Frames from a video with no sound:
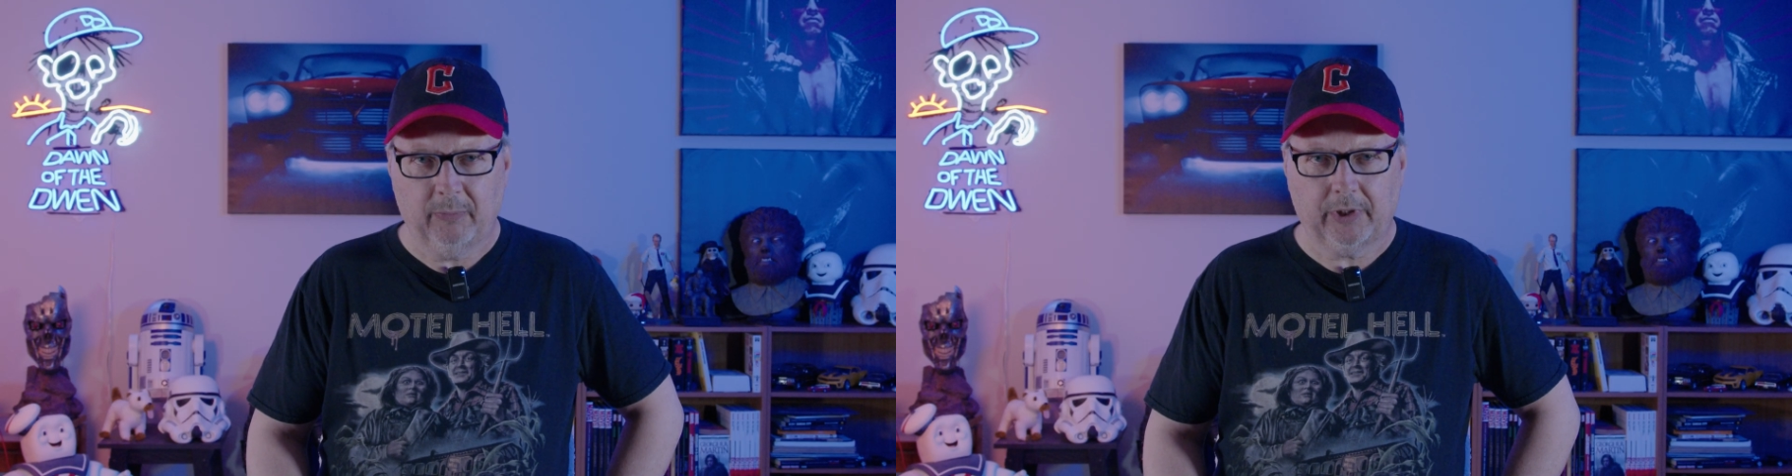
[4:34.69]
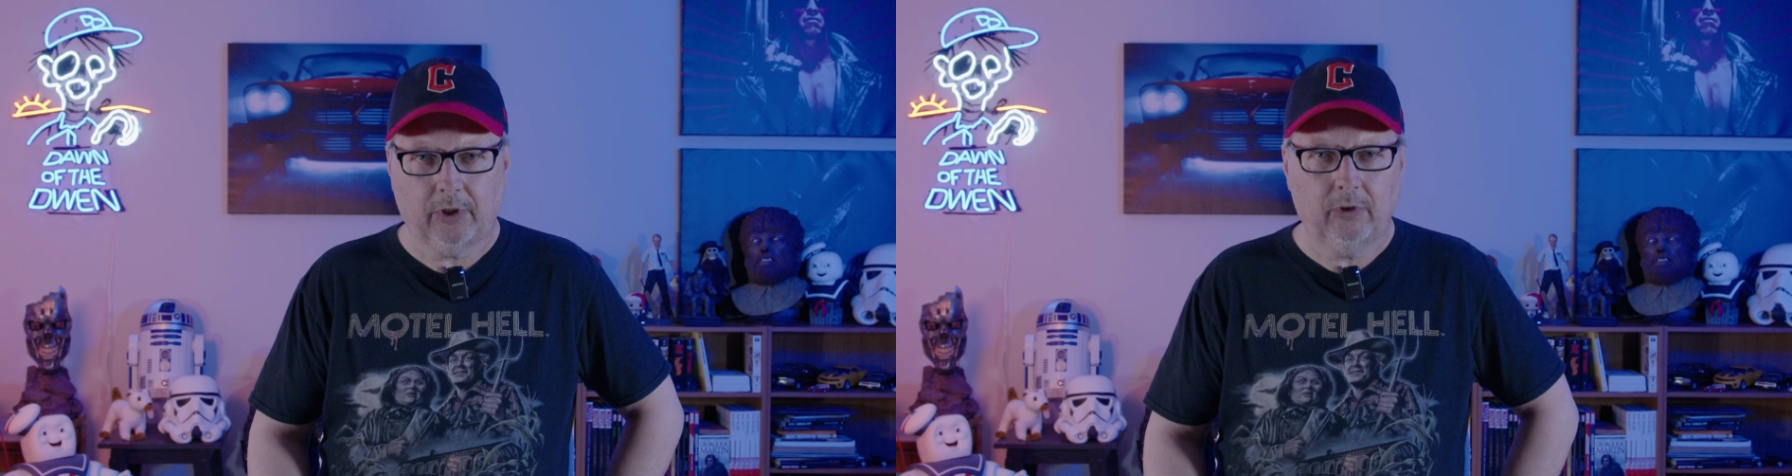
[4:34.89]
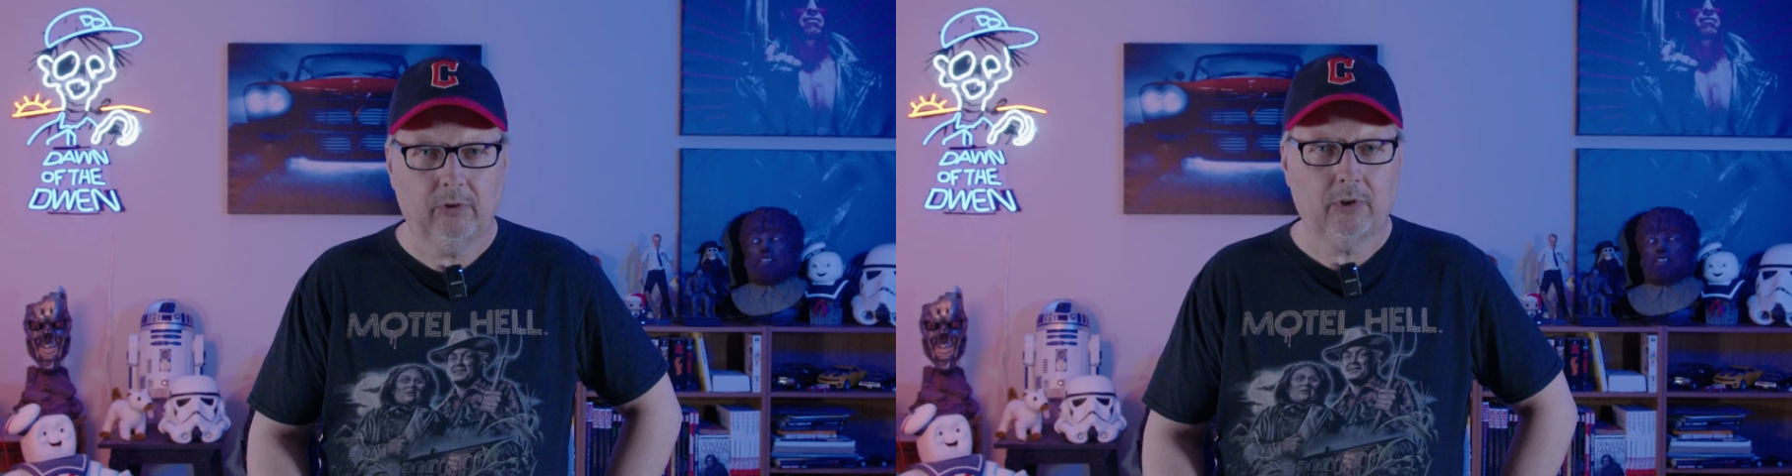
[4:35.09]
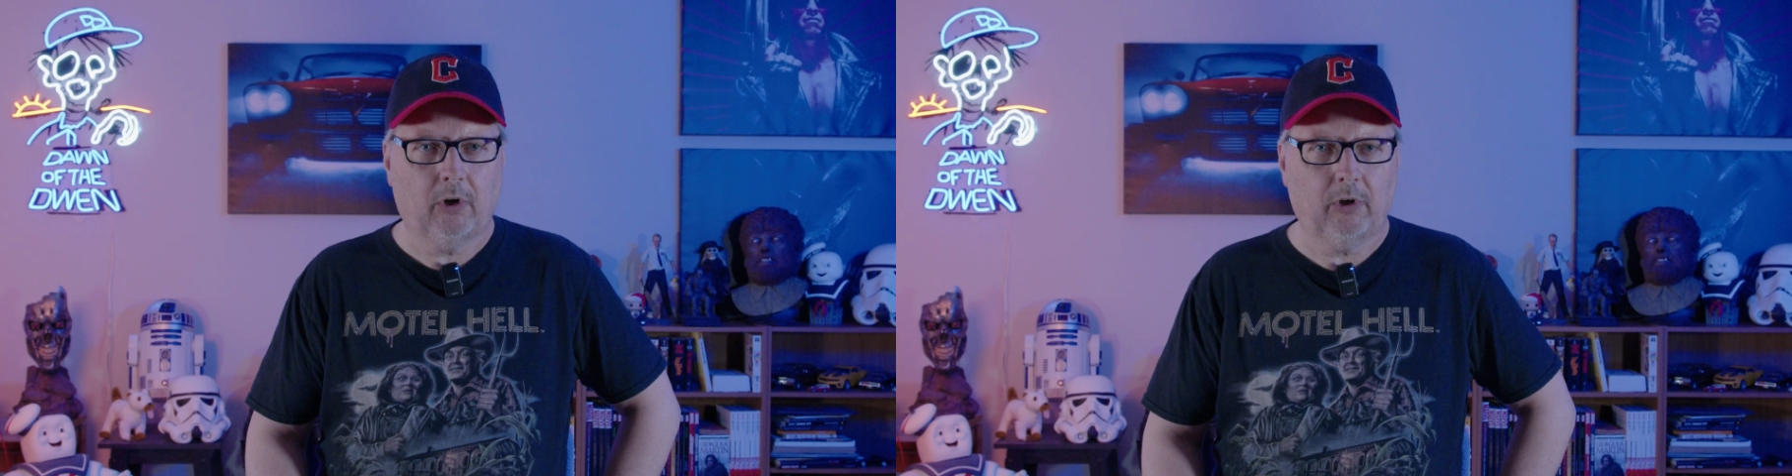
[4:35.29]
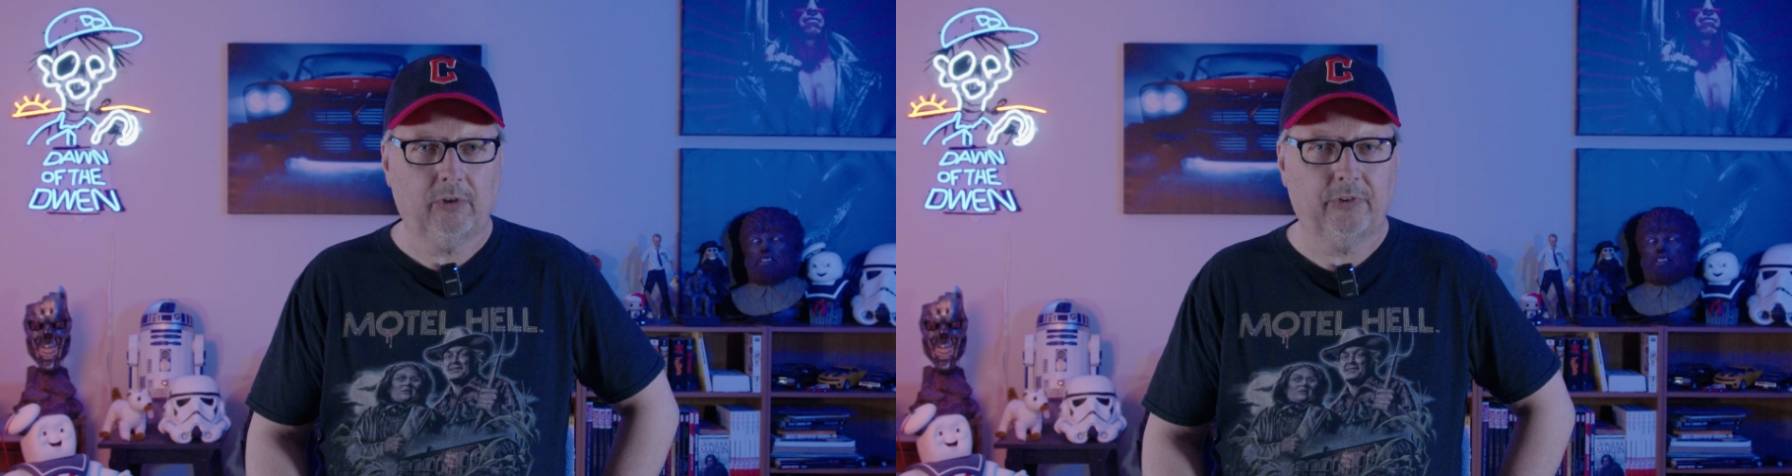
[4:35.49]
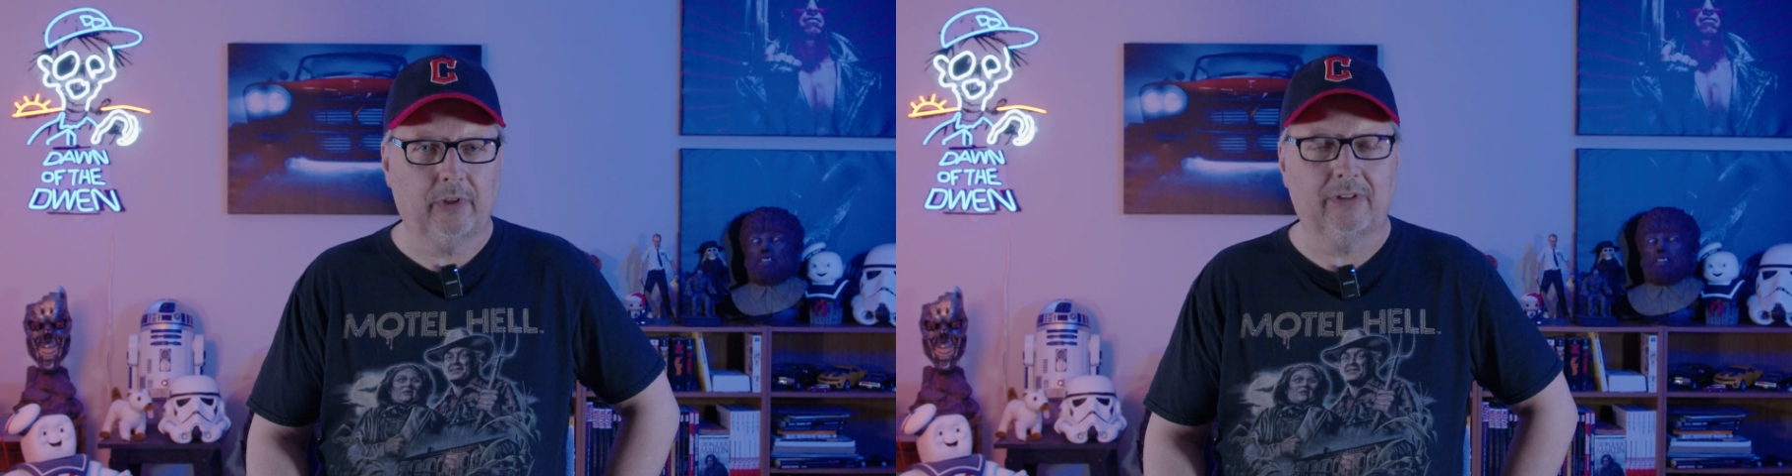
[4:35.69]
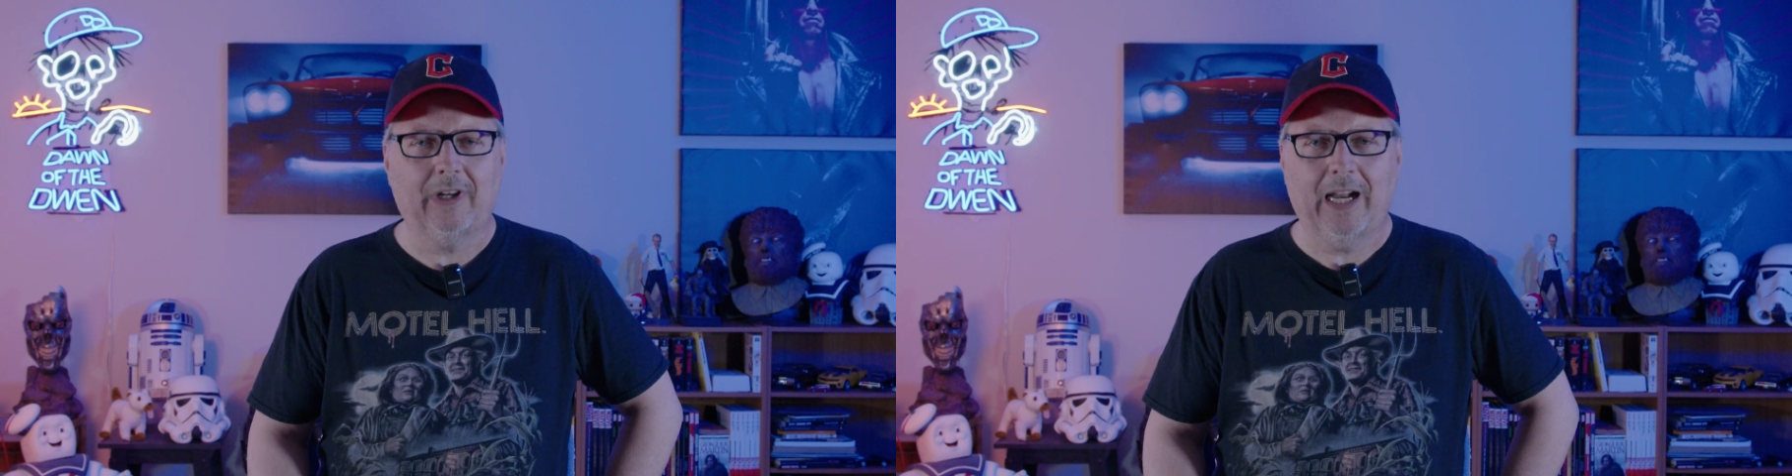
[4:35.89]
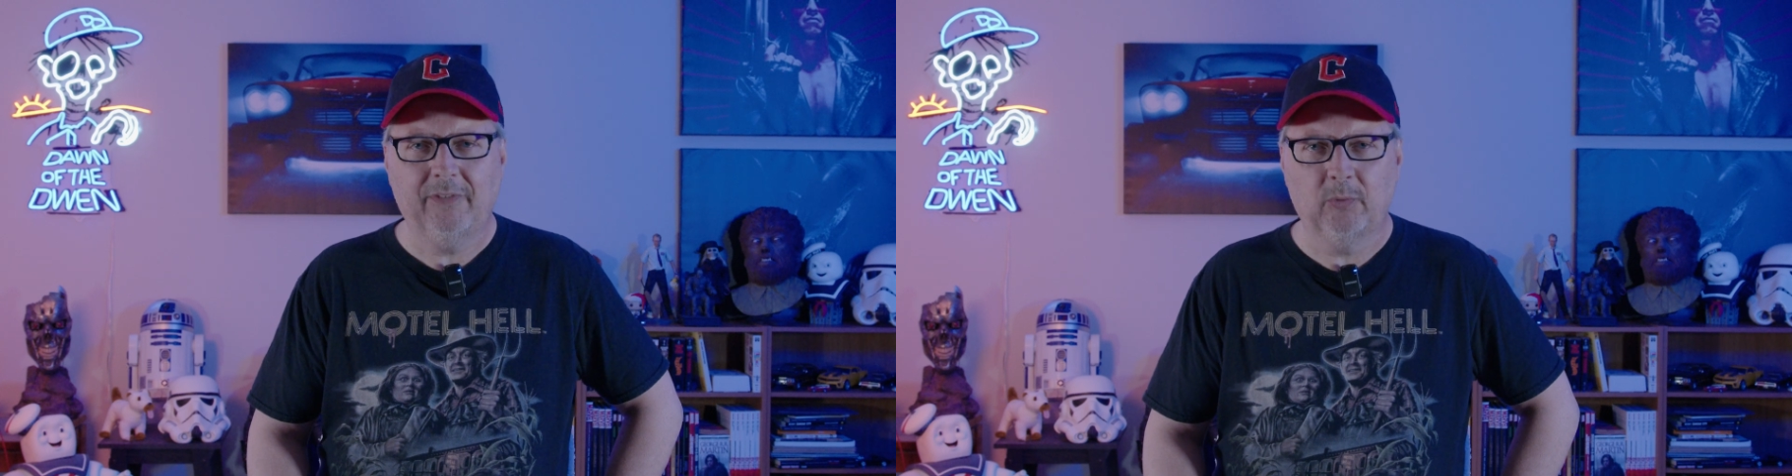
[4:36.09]
with Colonel Carlsen
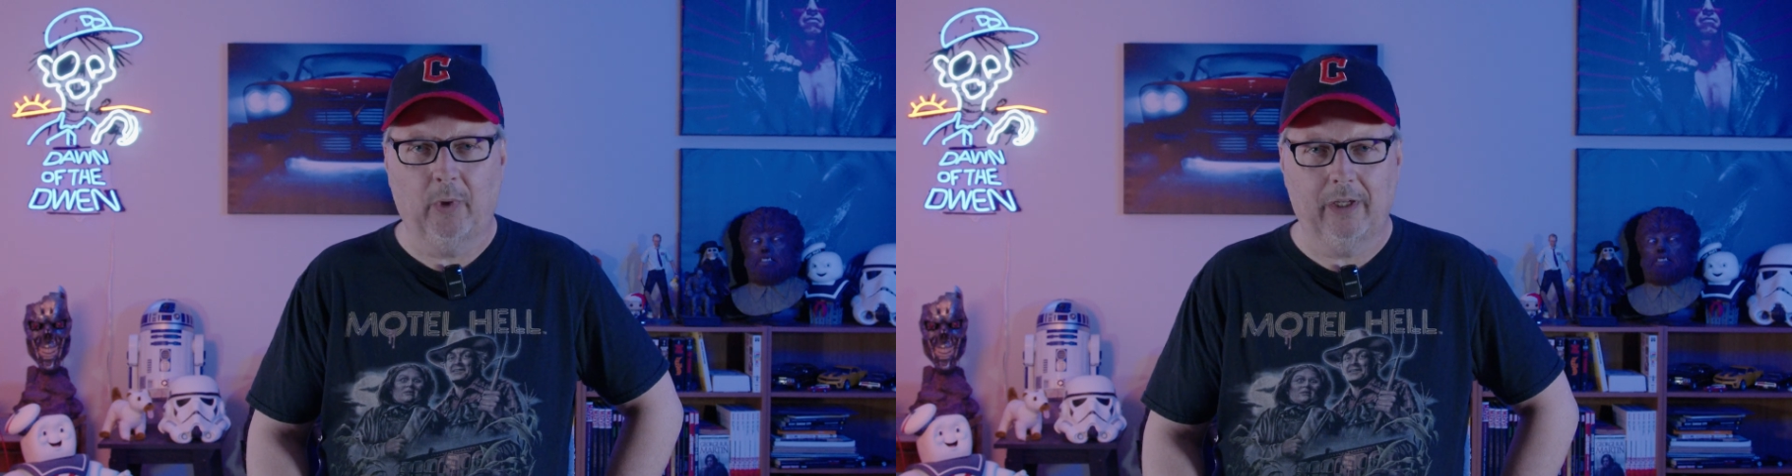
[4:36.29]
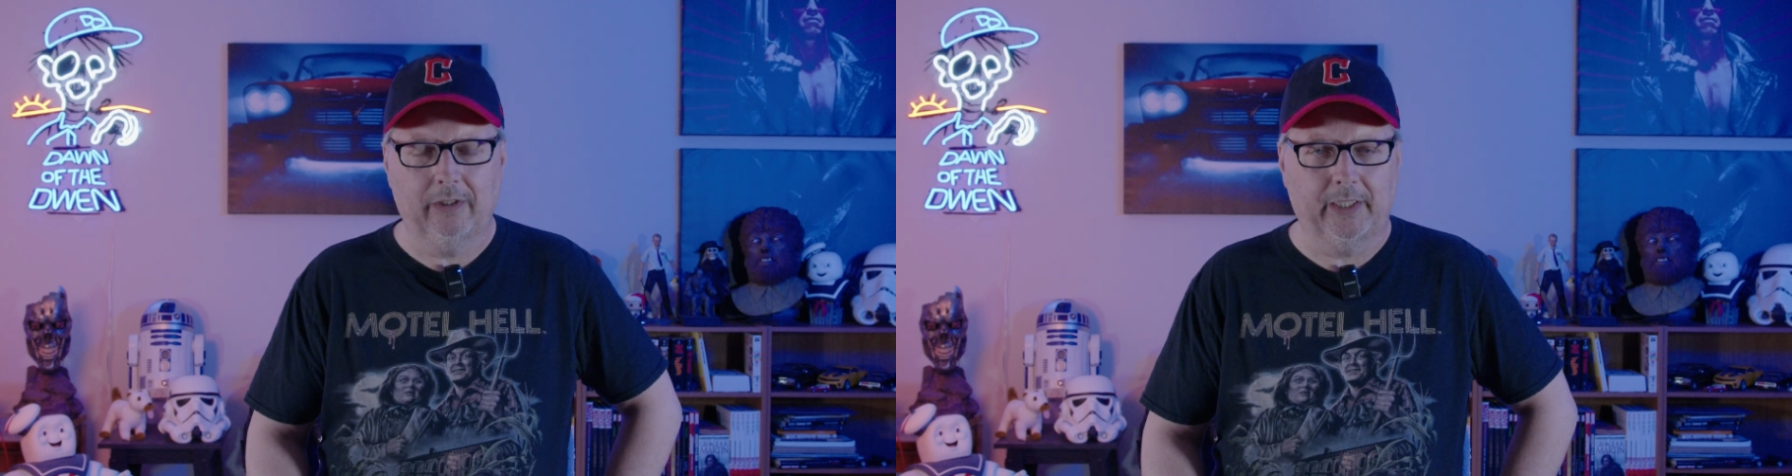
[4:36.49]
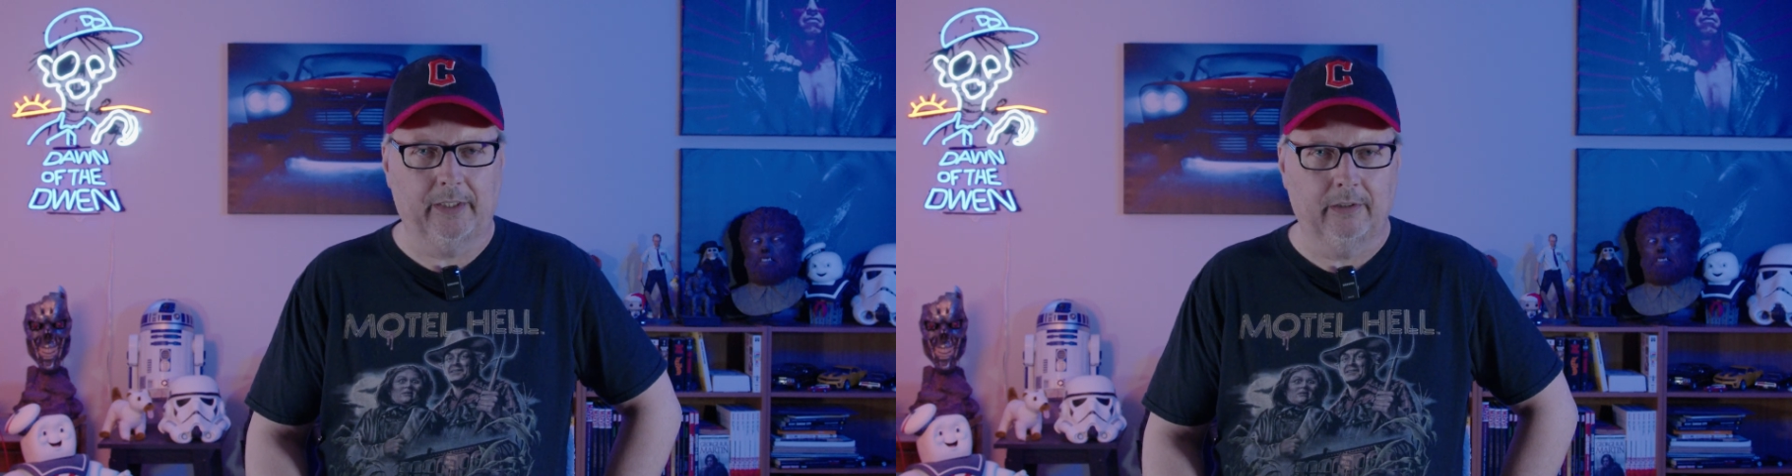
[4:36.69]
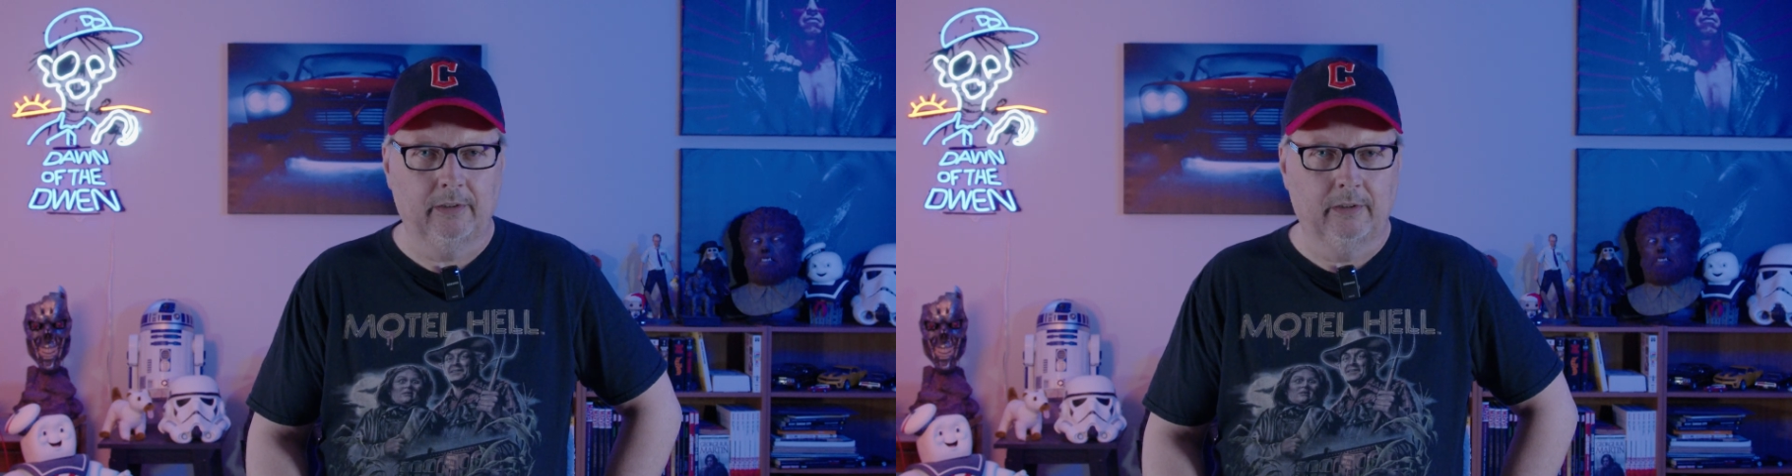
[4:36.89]
alive and well in it.